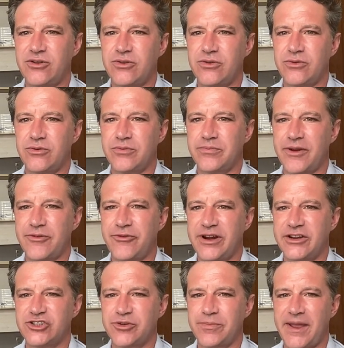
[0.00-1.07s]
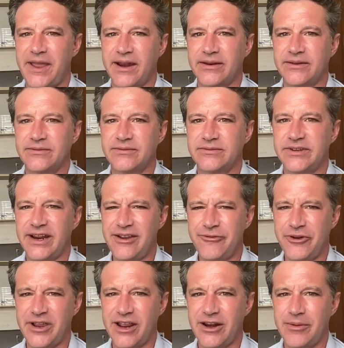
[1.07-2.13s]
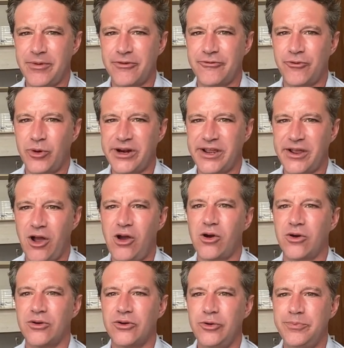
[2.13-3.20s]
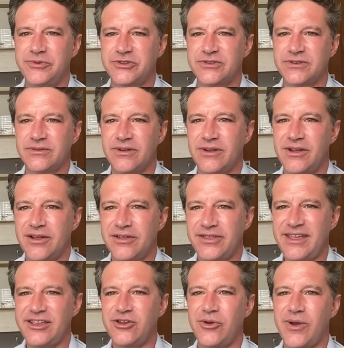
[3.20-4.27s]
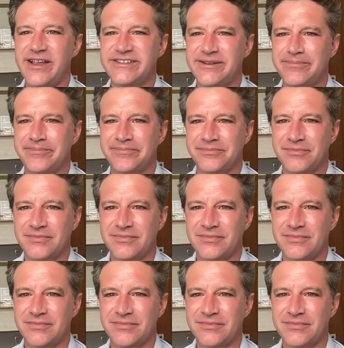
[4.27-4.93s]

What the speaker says: you, my friend in Japan. Did I forget number 40? Oh, oops. Thank you, SM.